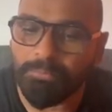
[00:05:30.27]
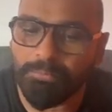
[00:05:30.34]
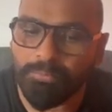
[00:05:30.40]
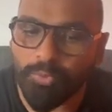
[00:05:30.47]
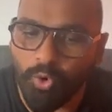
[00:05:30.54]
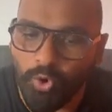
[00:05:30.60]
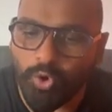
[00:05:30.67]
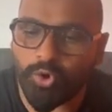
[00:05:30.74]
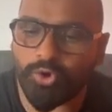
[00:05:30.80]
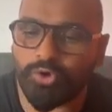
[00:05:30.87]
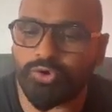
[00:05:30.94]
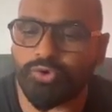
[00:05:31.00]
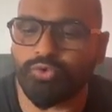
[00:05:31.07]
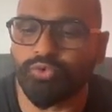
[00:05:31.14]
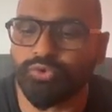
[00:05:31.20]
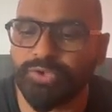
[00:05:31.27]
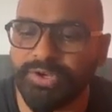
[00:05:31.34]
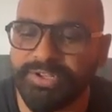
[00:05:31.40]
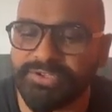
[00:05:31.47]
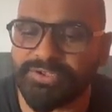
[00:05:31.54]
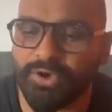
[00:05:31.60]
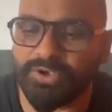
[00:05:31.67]
more to the
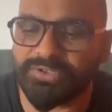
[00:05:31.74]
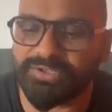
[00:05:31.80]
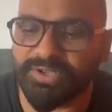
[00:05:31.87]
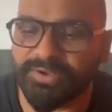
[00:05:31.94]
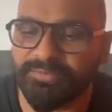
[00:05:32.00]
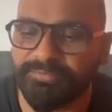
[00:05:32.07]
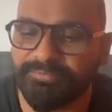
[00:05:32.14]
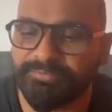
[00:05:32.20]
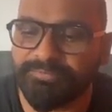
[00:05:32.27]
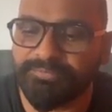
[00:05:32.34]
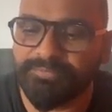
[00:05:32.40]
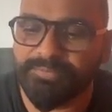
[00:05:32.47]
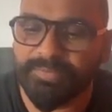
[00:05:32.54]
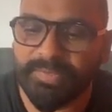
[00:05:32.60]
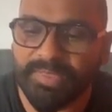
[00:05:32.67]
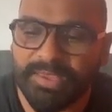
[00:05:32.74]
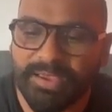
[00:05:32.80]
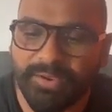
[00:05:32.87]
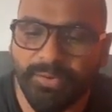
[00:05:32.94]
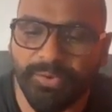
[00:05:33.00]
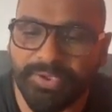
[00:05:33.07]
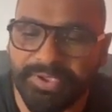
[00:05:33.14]
digoxin.
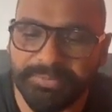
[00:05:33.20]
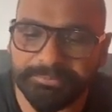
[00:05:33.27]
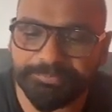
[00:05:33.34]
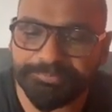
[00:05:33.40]
Okay.